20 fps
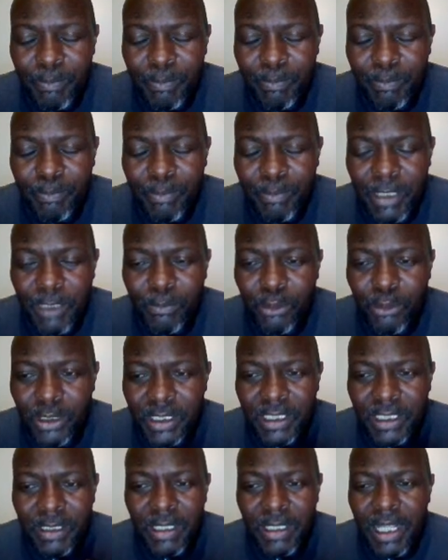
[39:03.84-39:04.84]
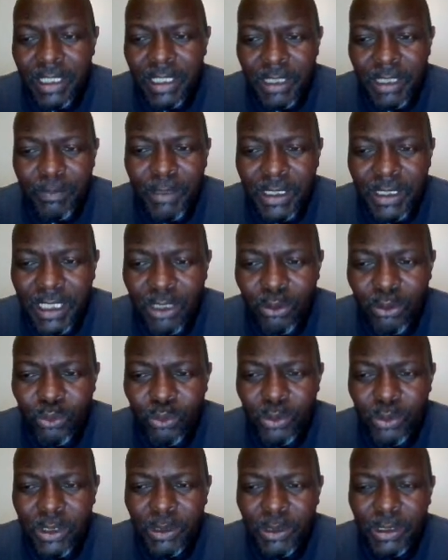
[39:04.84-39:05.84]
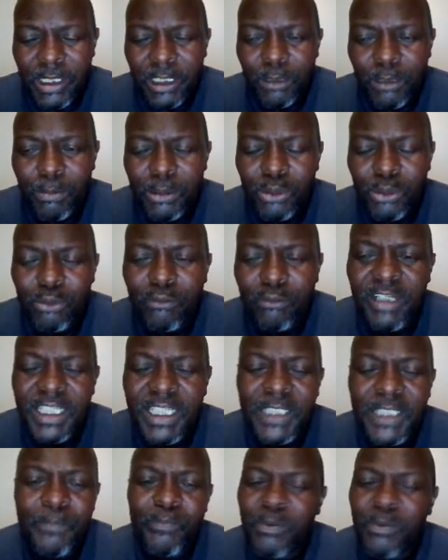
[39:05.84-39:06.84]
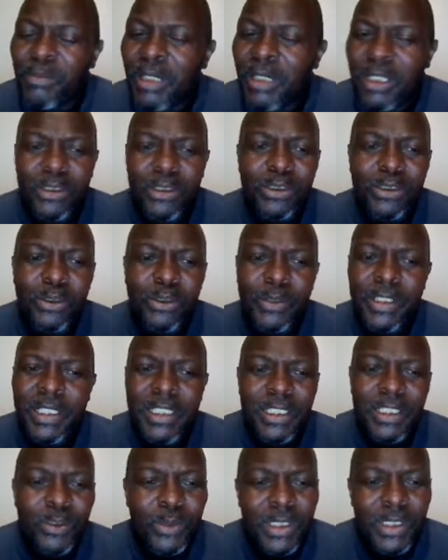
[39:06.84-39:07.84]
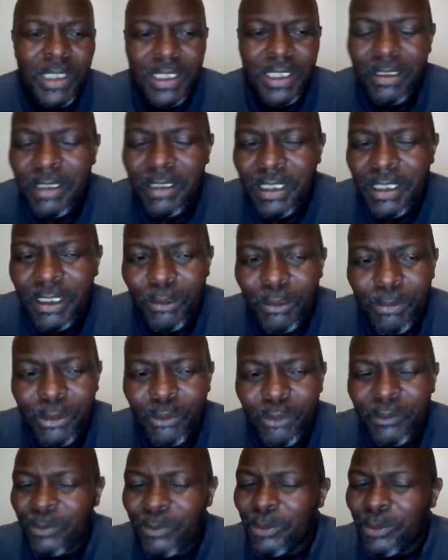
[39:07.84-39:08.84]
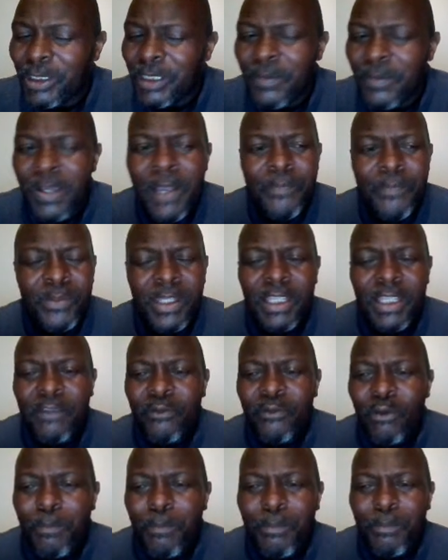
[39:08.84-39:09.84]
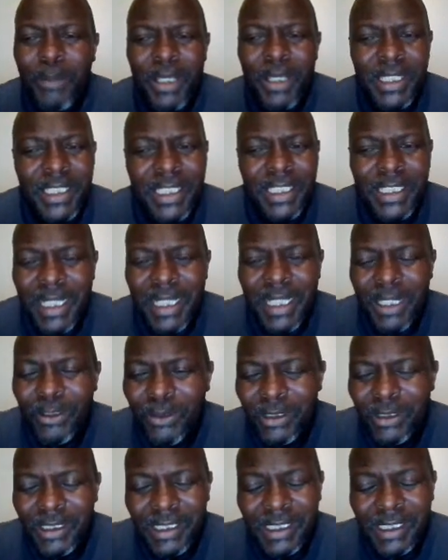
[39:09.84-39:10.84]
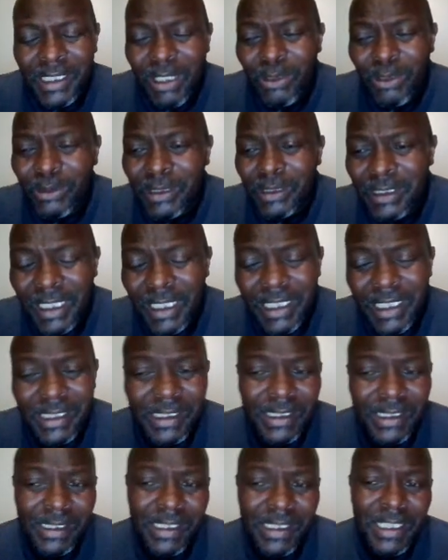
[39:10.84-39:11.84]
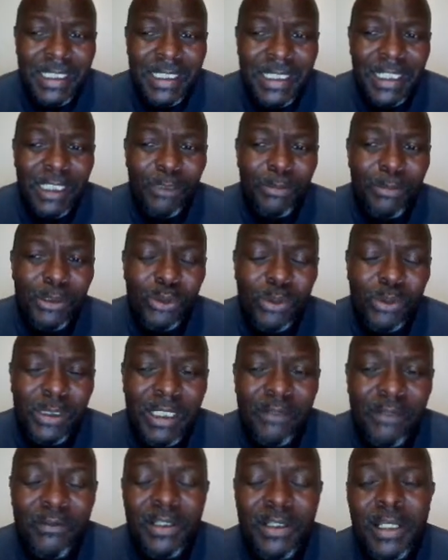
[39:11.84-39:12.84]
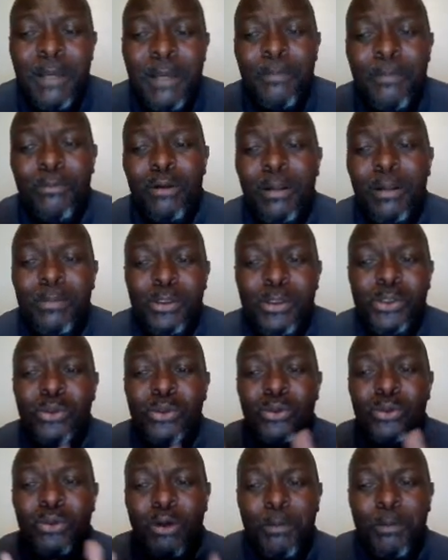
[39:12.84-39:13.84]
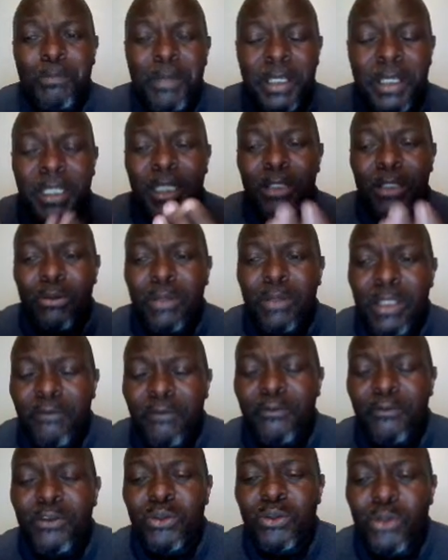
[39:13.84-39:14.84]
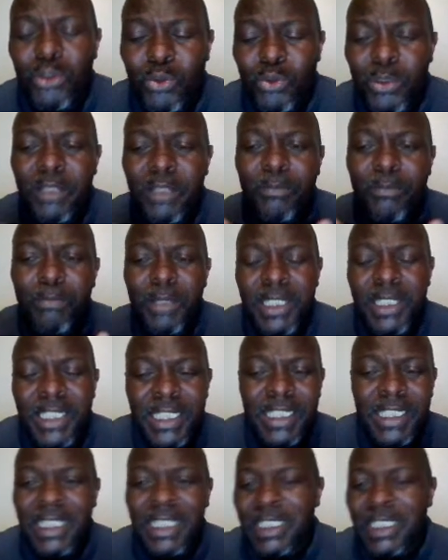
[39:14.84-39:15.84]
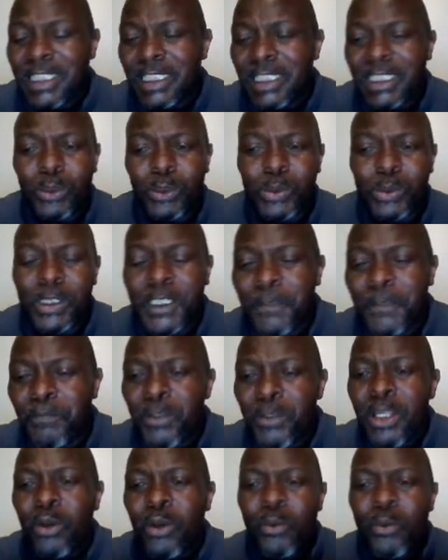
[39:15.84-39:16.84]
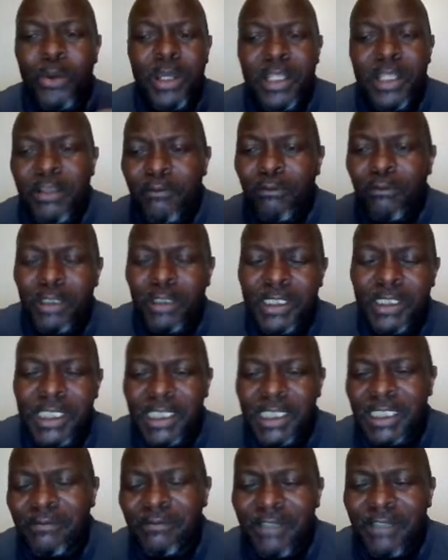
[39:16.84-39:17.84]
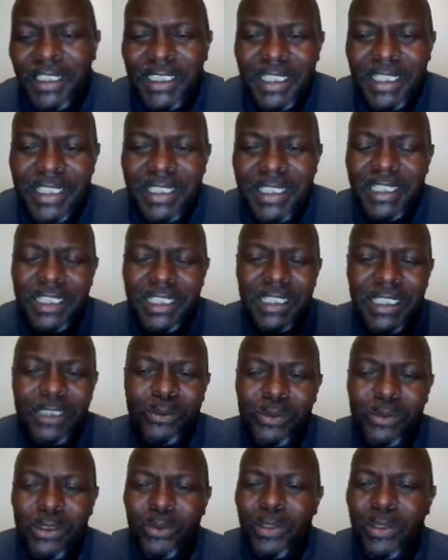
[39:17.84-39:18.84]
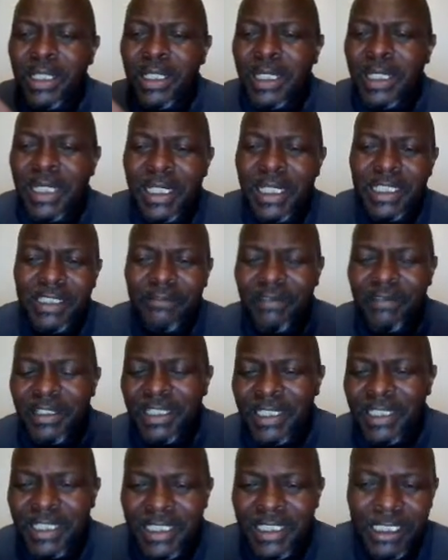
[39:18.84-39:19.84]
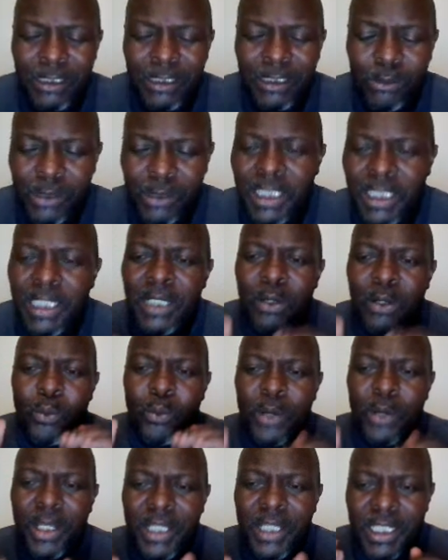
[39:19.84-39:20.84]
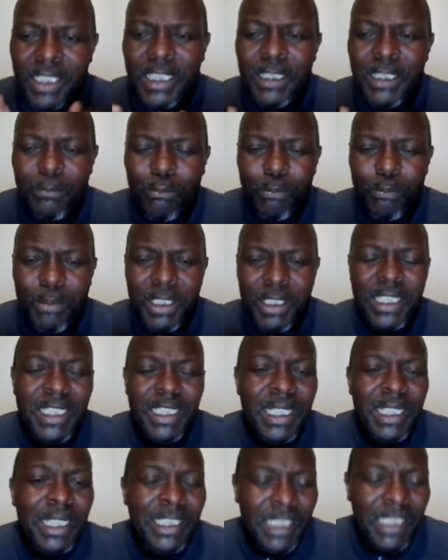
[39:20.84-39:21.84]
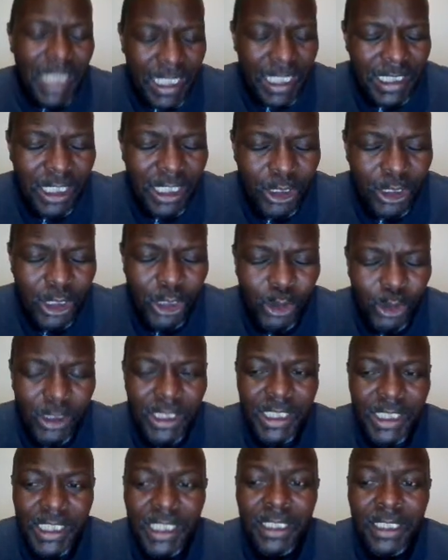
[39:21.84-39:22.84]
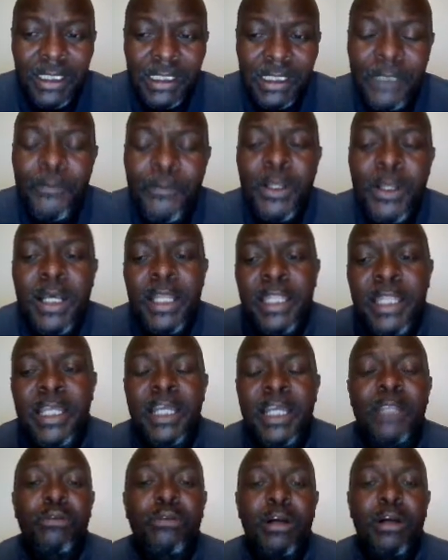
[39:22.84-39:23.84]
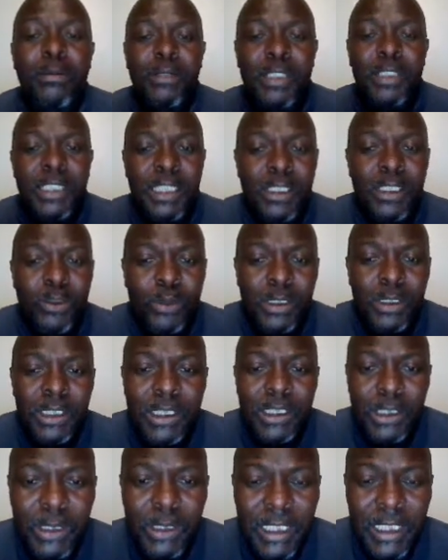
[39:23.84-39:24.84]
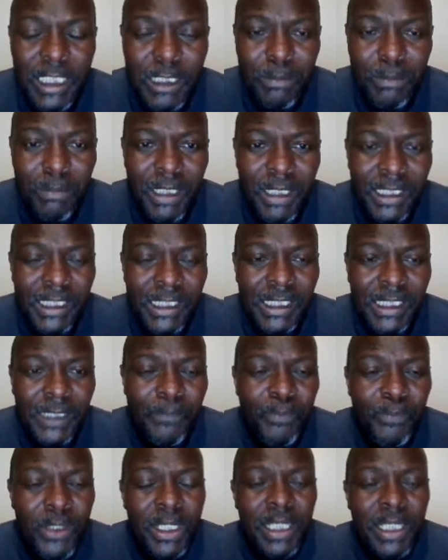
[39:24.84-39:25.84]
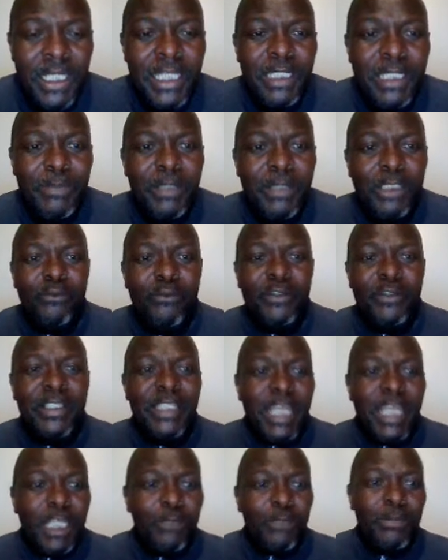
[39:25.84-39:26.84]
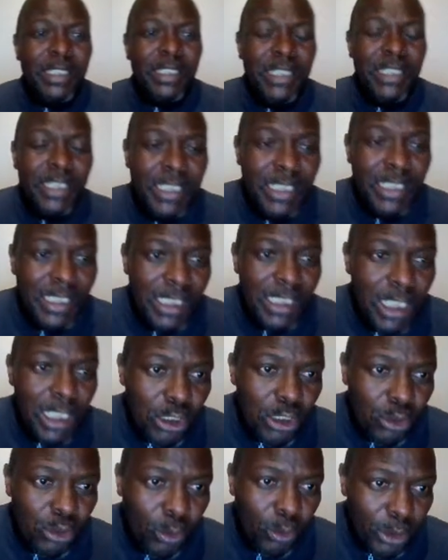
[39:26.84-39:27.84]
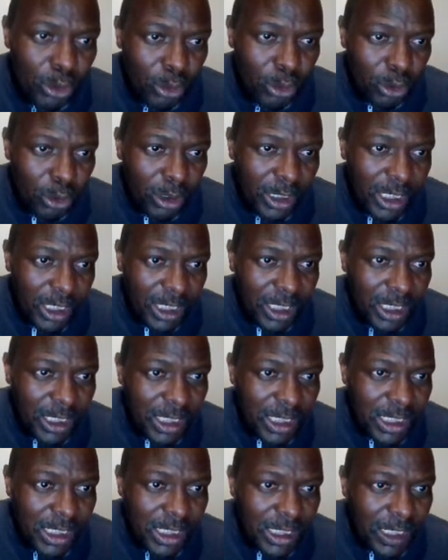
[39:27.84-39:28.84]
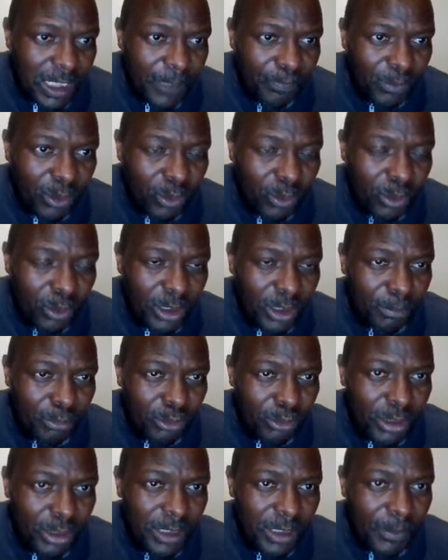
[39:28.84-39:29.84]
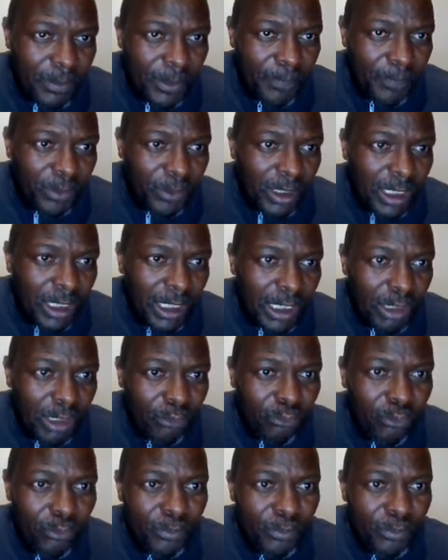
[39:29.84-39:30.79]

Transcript: part, because the other part I thought were a little bit too fast, but I don't know whether this was still a little bit too fast, because if your basics are not sound, things are a little bit too tough. Probably you should go back and look at the videos where the basics are dealt with, where the voltage dividers are dealt with, where the current dividers are dealt with, where the simple basics are actually tackled. Then probably this won't look as much of a nightmare as it is. So we know that this here contributes, if